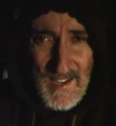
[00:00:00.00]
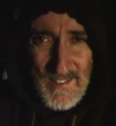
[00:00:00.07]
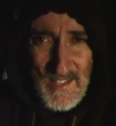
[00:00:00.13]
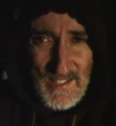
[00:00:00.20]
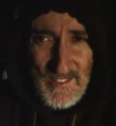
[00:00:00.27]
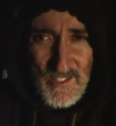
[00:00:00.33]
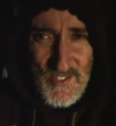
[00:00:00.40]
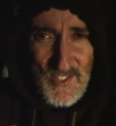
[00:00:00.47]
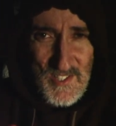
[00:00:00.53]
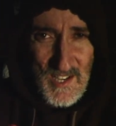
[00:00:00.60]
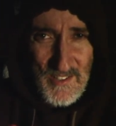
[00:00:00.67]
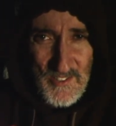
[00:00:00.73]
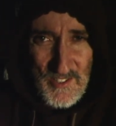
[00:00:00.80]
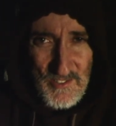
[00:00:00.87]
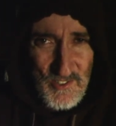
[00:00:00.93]
And then there's
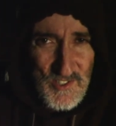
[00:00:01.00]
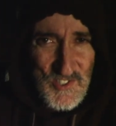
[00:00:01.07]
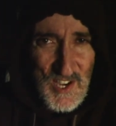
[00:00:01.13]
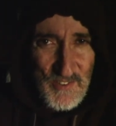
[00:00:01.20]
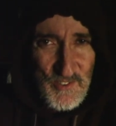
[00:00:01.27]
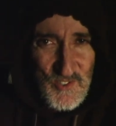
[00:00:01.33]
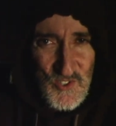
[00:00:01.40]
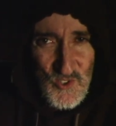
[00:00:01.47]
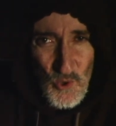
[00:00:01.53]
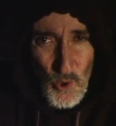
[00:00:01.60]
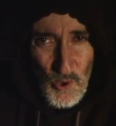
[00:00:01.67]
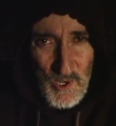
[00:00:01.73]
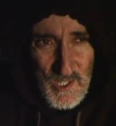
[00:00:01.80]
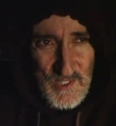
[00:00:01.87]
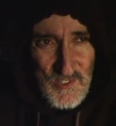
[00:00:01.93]
another, there's other
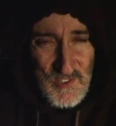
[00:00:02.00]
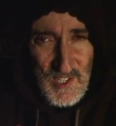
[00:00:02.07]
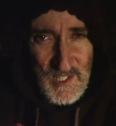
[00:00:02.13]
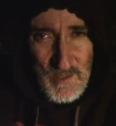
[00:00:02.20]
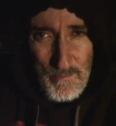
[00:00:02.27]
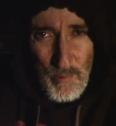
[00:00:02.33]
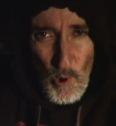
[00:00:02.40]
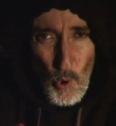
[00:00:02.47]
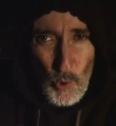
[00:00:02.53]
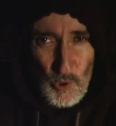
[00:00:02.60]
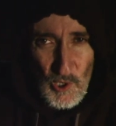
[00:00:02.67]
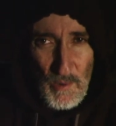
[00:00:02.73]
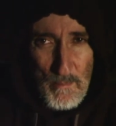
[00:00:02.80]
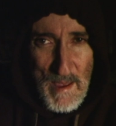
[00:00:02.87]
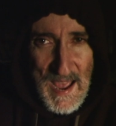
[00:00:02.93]
stories like
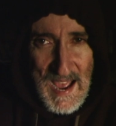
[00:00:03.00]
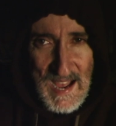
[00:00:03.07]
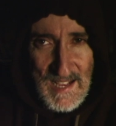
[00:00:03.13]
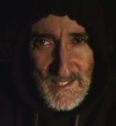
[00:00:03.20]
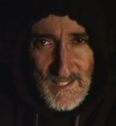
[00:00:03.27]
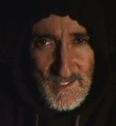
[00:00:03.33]
Polar Man.